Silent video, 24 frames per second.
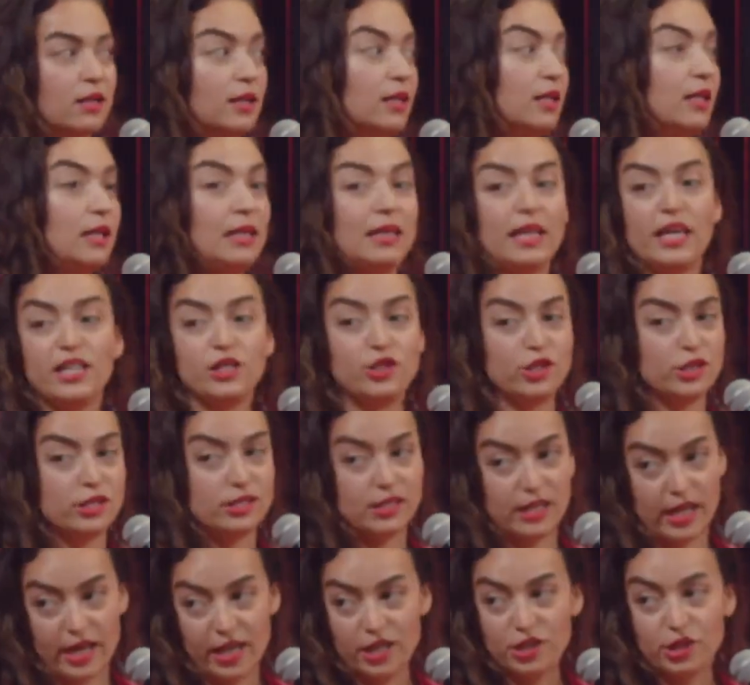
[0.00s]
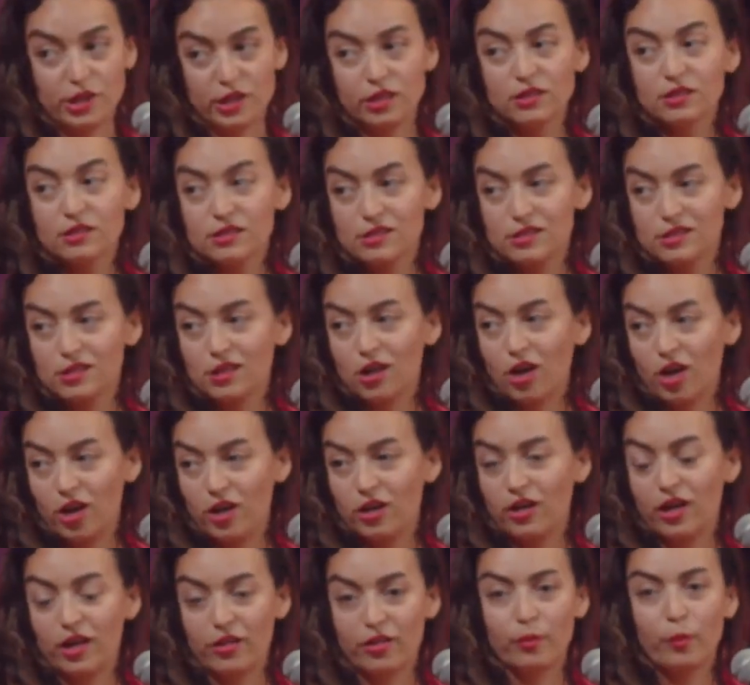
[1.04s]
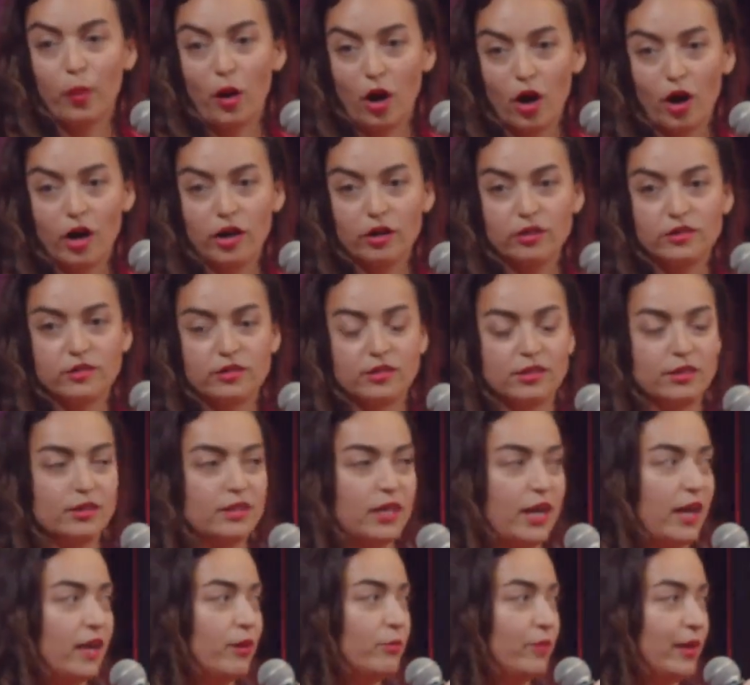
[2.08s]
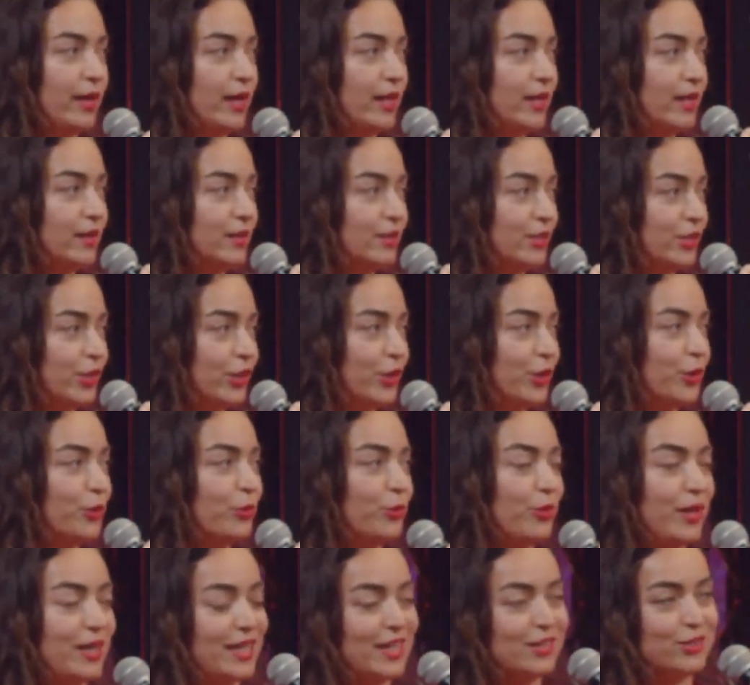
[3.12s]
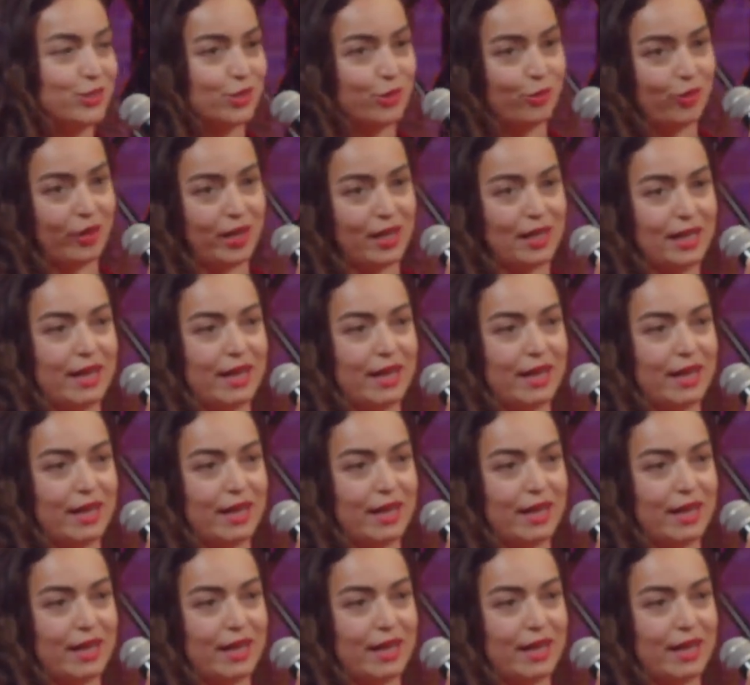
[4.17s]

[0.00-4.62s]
Legislations are another part. We need to really